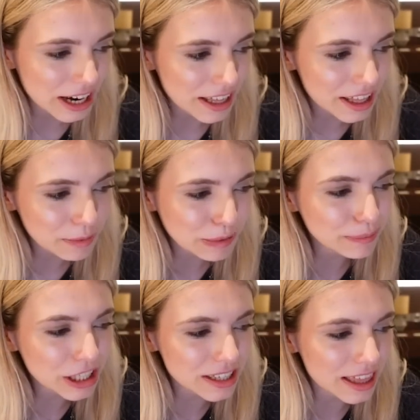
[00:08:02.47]
because I
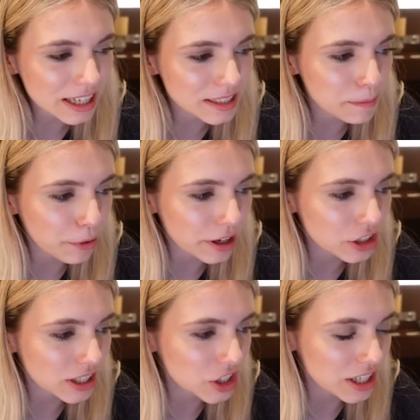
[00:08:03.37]
think it's important
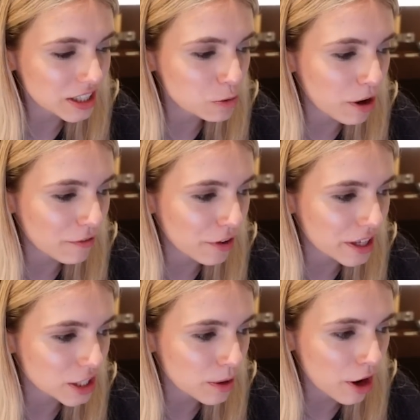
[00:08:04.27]
to exchange this pawn for
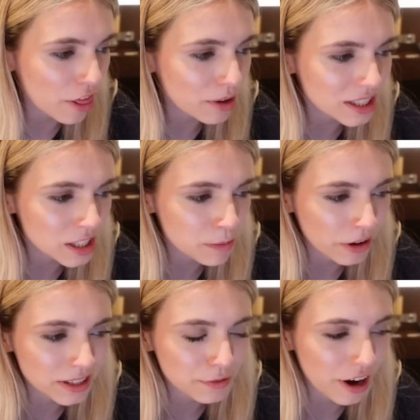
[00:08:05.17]
this one. Otherwise, this pawn
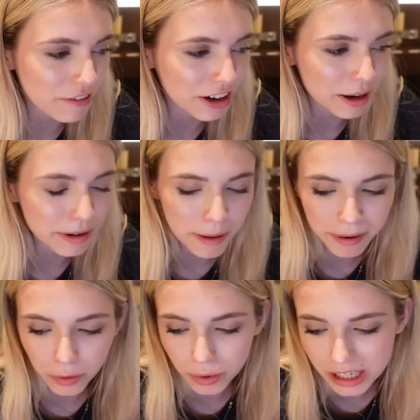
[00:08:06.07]
is forever going to be a
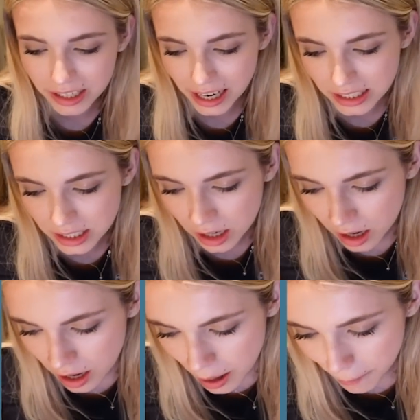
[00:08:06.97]
big weakness.
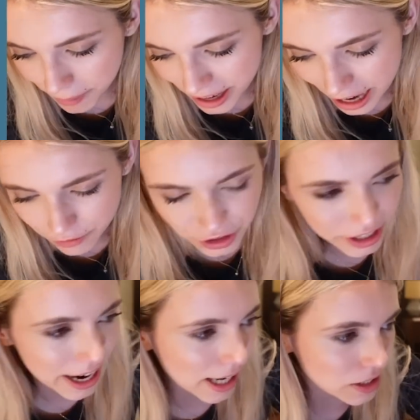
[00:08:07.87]
But after
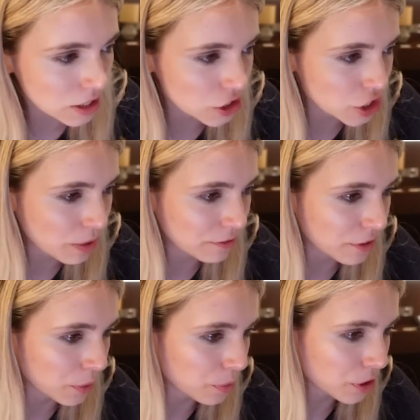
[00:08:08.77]
castle, she went
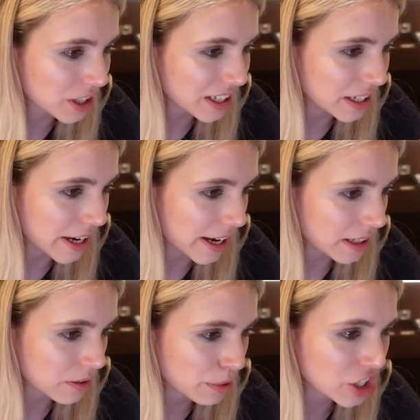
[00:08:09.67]
for a rook
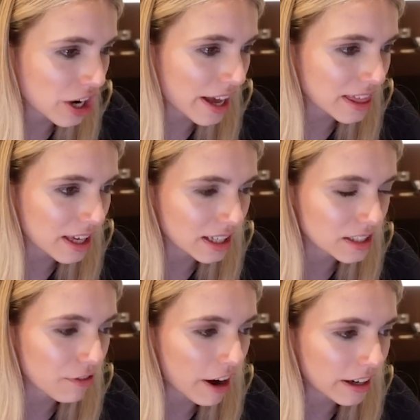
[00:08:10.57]
e8, which I think
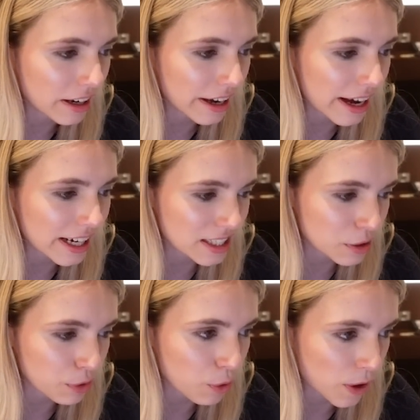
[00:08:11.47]
it's fine. Like, I guess
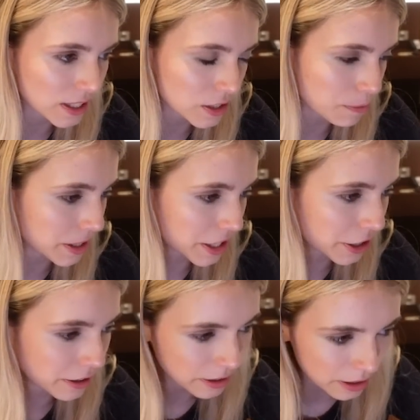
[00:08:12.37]
the rook wants to be
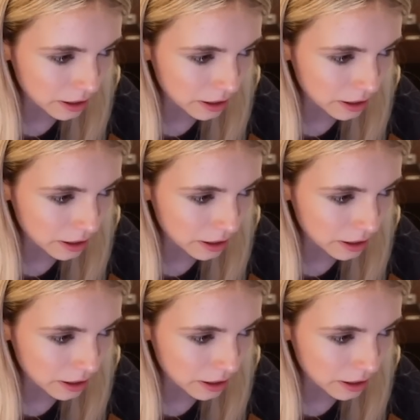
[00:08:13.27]
here.